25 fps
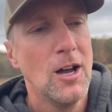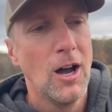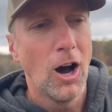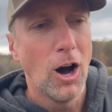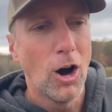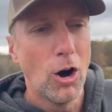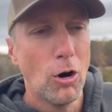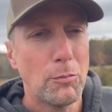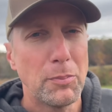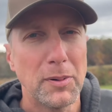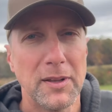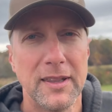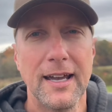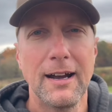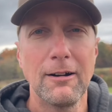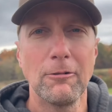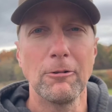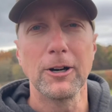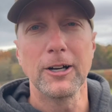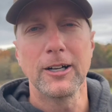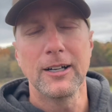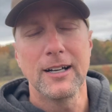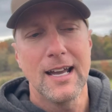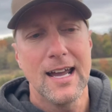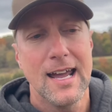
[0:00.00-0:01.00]
Hoping that
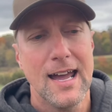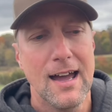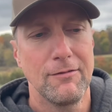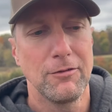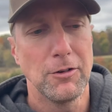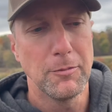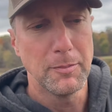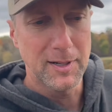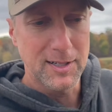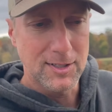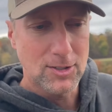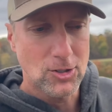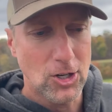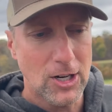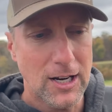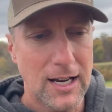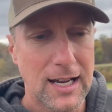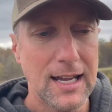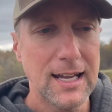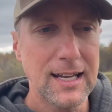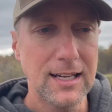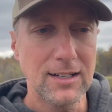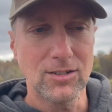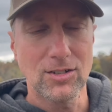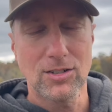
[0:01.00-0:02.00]
we're gonna have a bunch of
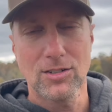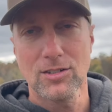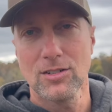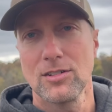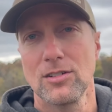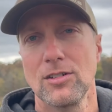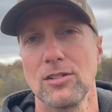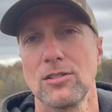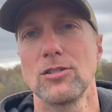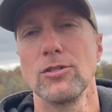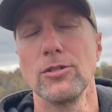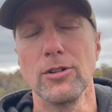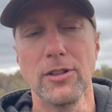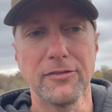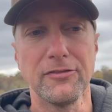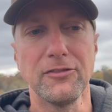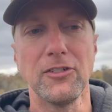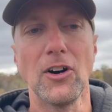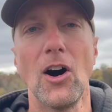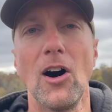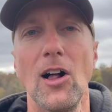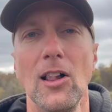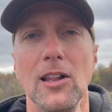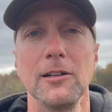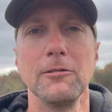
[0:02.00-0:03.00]
eggs through the
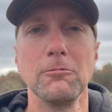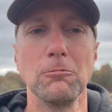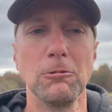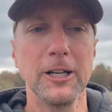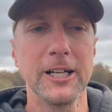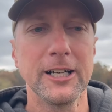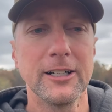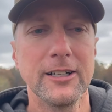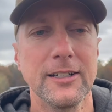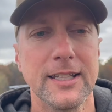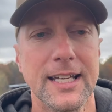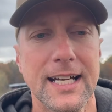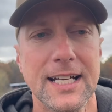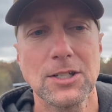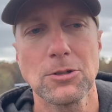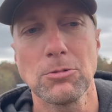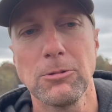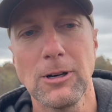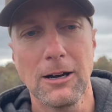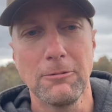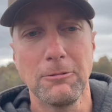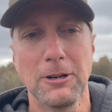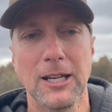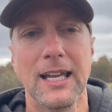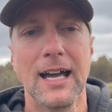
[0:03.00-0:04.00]
fall and winter. That's
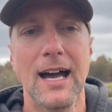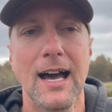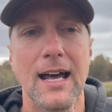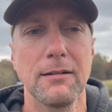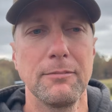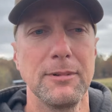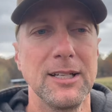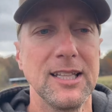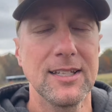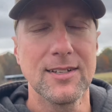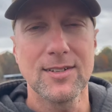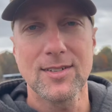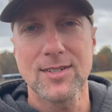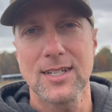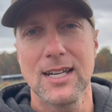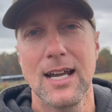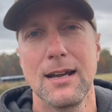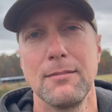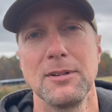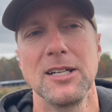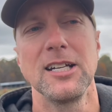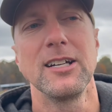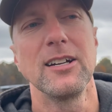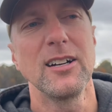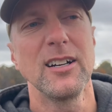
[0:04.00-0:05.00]
why we got them at this
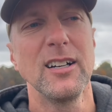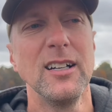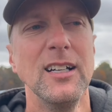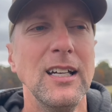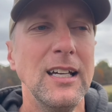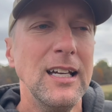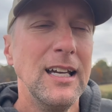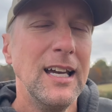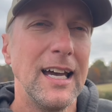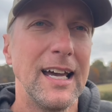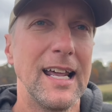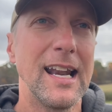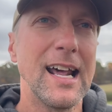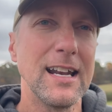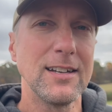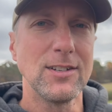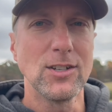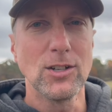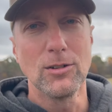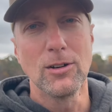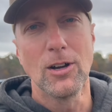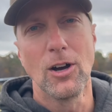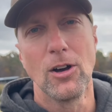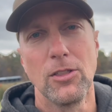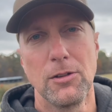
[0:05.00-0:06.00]
time of year. And I
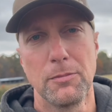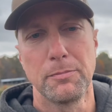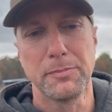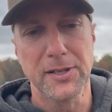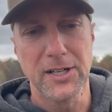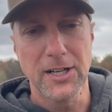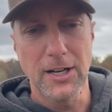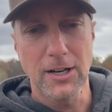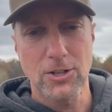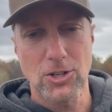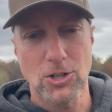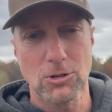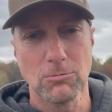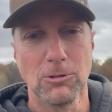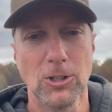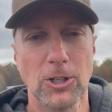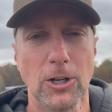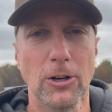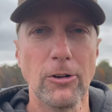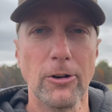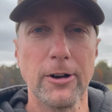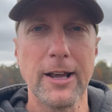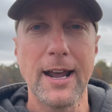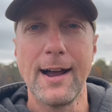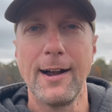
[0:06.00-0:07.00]
do know the production will
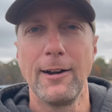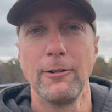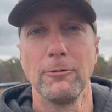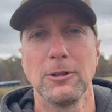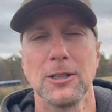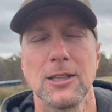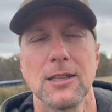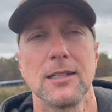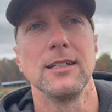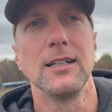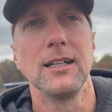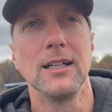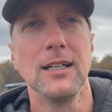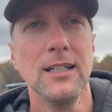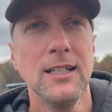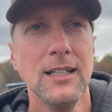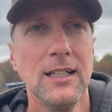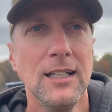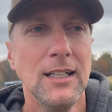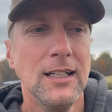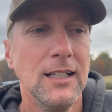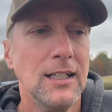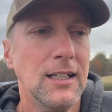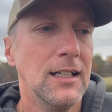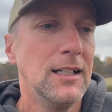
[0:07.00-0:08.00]
go down with the
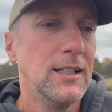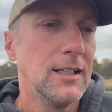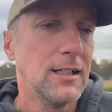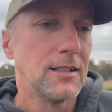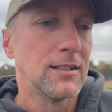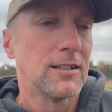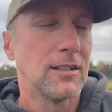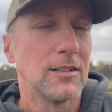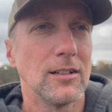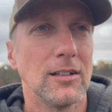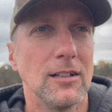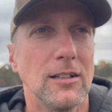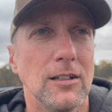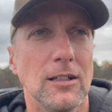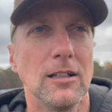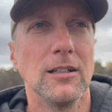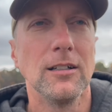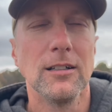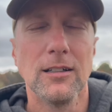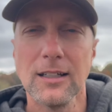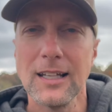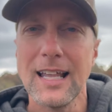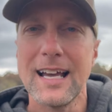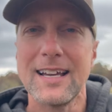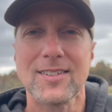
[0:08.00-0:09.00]

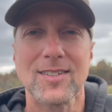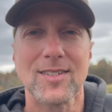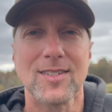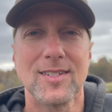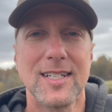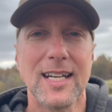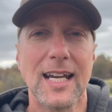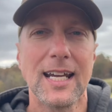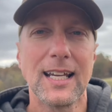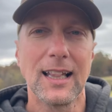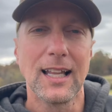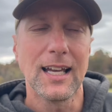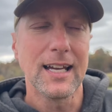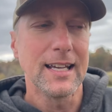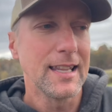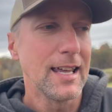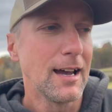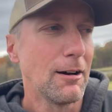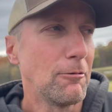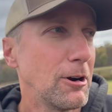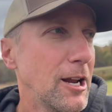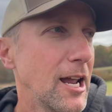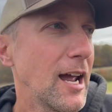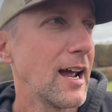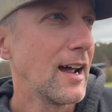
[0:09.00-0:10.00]
less daylight
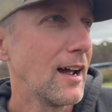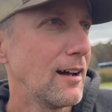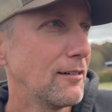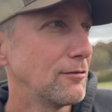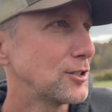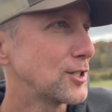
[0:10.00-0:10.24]
that we have.